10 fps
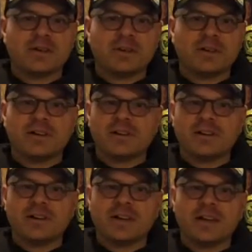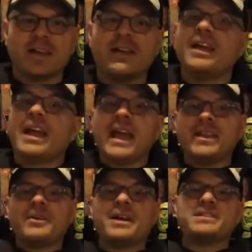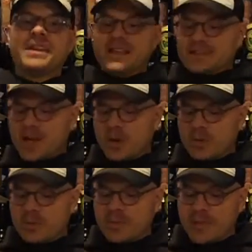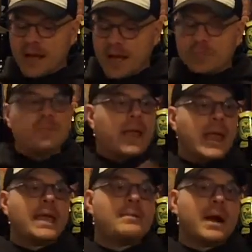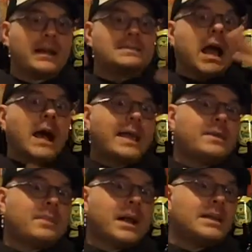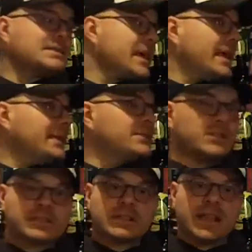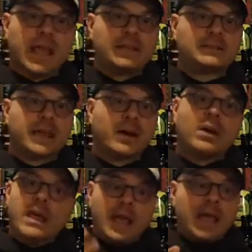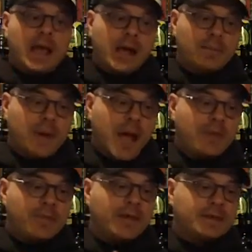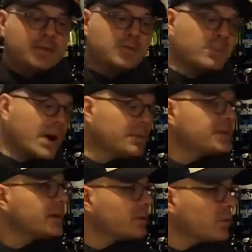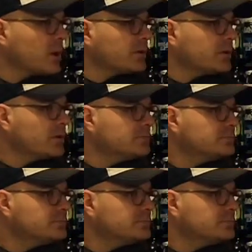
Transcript: Oh, we do? Okay. Anyways, so A minus, high A minus, and just in the A scale. I think this would probably sell her well, too.